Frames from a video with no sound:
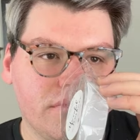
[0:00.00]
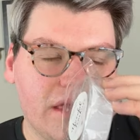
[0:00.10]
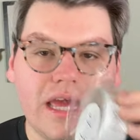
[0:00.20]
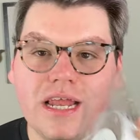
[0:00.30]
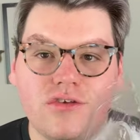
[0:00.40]

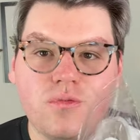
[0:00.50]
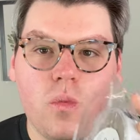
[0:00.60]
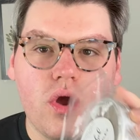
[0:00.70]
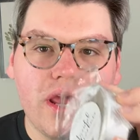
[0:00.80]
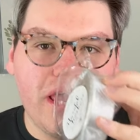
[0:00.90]
It is
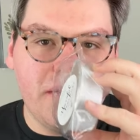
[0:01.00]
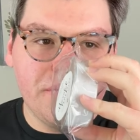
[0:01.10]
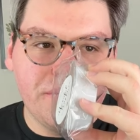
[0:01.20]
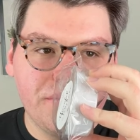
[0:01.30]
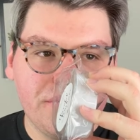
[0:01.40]
woody.
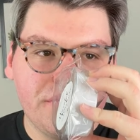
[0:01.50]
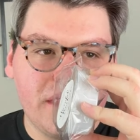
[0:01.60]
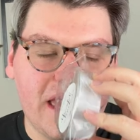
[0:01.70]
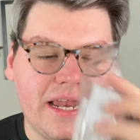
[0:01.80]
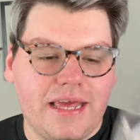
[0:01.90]

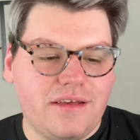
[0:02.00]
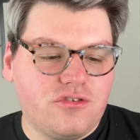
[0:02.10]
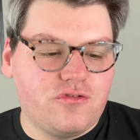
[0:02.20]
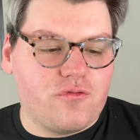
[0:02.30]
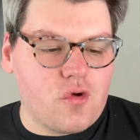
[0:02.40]
It
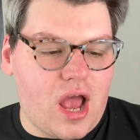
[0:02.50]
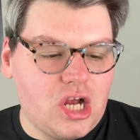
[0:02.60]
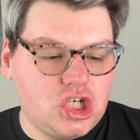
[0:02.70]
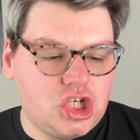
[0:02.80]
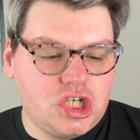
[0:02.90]
is
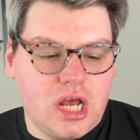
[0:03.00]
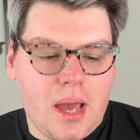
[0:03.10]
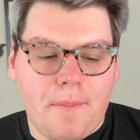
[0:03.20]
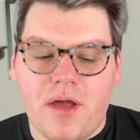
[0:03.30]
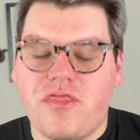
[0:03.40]
fresh,
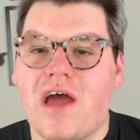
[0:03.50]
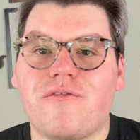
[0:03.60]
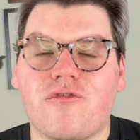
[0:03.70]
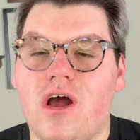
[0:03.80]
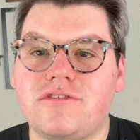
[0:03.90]
but that
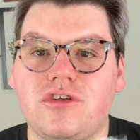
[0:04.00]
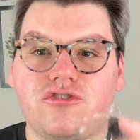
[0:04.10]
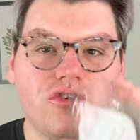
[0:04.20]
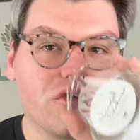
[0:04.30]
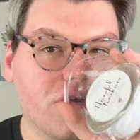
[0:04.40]
frosted
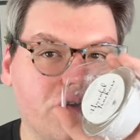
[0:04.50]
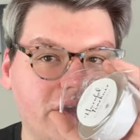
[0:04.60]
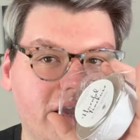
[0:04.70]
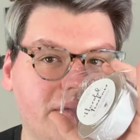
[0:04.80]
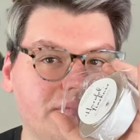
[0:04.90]
sugar
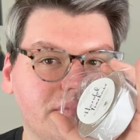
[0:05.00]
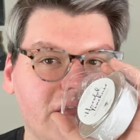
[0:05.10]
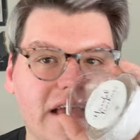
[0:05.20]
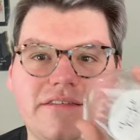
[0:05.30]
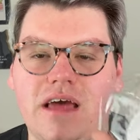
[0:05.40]
cookie
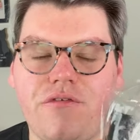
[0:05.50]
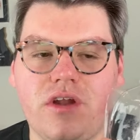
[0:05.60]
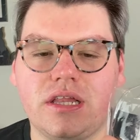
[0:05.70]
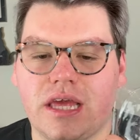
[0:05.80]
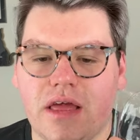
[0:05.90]
is
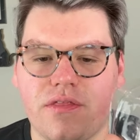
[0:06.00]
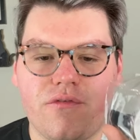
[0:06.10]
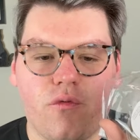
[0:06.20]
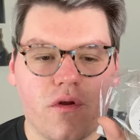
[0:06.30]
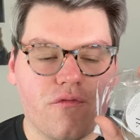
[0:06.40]
definitely in the
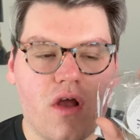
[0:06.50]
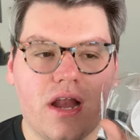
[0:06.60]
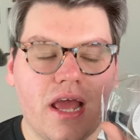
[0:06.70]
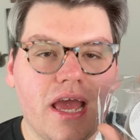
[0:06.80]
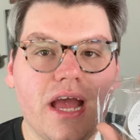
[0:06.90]
forefront.
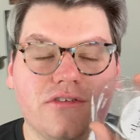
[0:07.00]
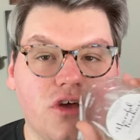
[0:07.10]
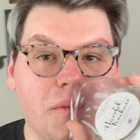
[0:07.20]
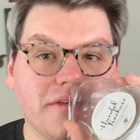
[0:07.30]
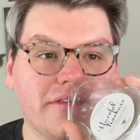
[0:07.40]
It's
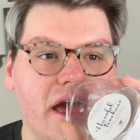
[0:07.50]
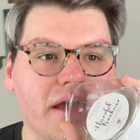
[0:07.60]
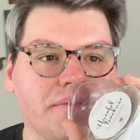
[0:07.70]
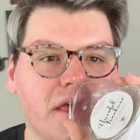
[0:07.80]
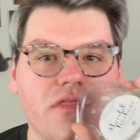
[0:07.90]
almost
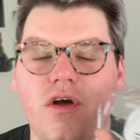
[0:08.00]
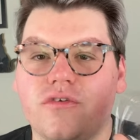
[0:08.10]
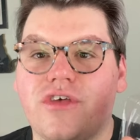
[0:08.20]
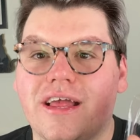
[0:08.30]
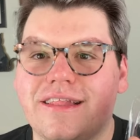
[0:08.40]
like
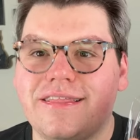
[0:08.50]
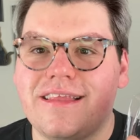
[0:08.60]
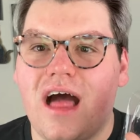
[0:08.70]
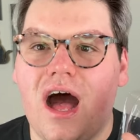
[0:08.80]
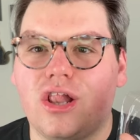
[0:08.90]
those like
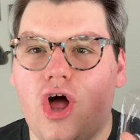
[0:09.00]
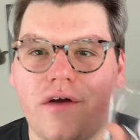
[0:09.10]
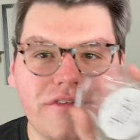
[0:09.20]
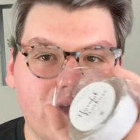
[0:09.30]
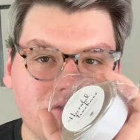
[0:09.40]
uh,
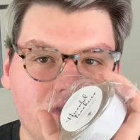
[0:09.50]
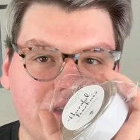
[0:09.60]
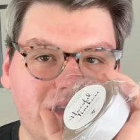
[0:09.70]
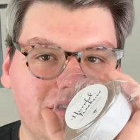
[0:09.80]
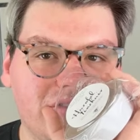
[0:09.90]
Lofthouse
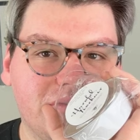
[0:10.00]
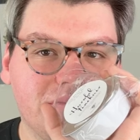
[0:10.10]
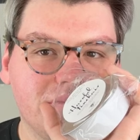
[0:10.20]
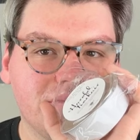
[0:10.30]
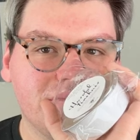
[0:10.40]
cookies.
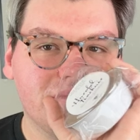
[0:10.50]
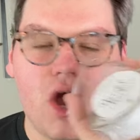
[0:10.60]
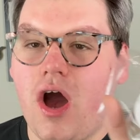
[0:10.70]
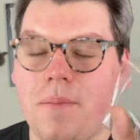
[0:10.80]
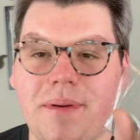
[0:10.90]

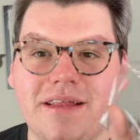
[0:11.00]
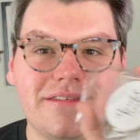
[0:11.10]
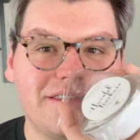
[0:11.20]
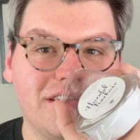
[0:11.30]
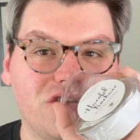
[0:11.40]
Oh, but
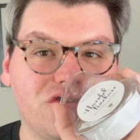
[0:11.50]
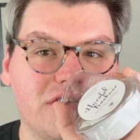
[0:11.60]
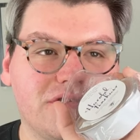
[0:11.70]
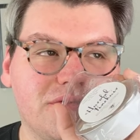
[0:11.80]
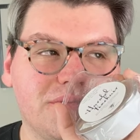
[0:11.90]
it's
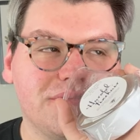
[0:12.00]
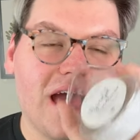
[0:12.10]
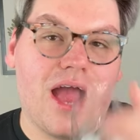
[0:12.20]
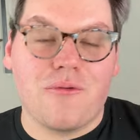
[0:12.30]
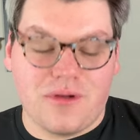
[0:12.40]
delicious.
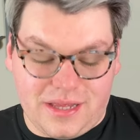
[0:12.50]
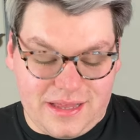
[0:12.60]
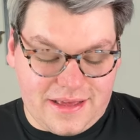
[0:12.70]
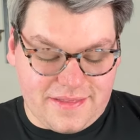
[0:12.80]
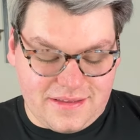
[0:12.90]
I really
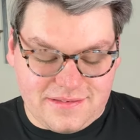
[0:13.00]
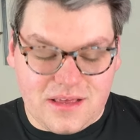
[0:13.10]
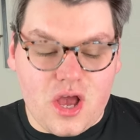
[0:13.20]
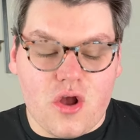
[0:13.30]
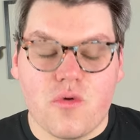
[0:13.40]
like this.
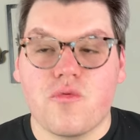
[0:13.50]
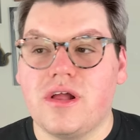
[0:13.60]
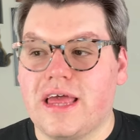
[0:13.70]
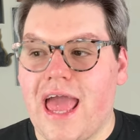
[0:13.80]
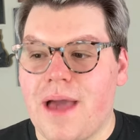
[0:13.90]

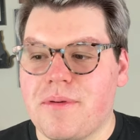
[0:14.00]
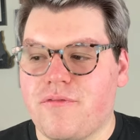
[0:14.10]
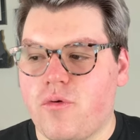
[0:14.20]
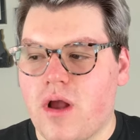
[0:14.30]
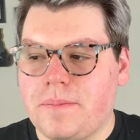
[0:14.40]
Really happy
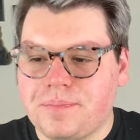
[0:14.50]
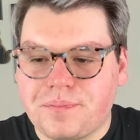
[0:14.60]
for it.